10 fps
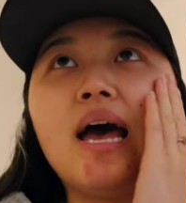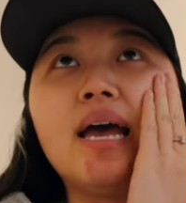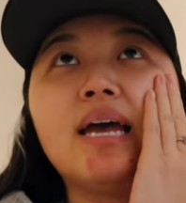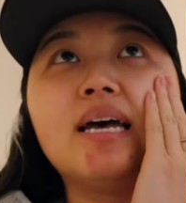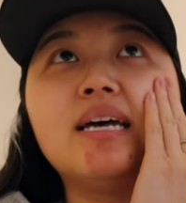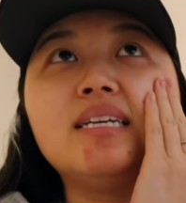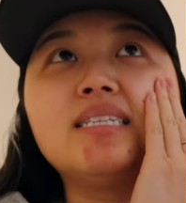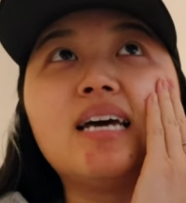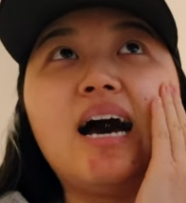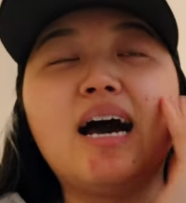
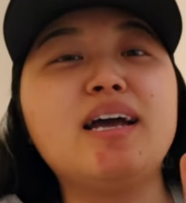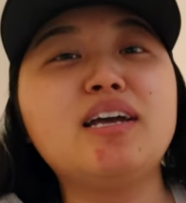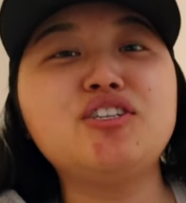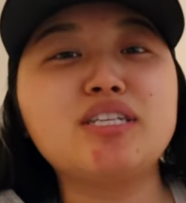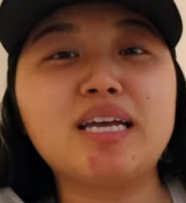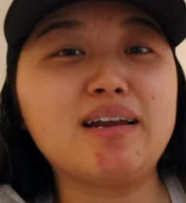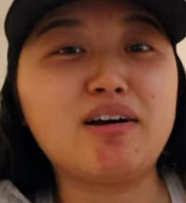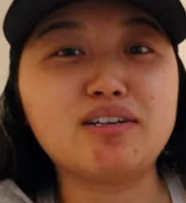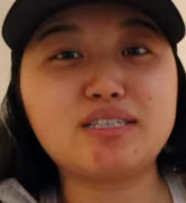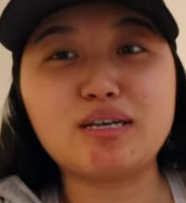and I just
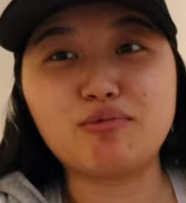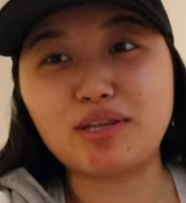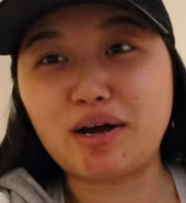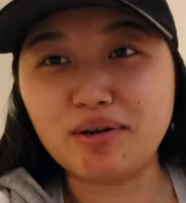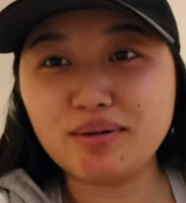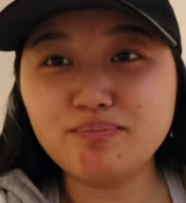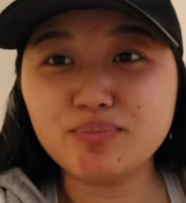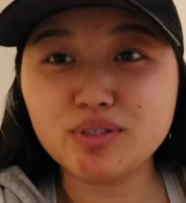cannot sleep without him.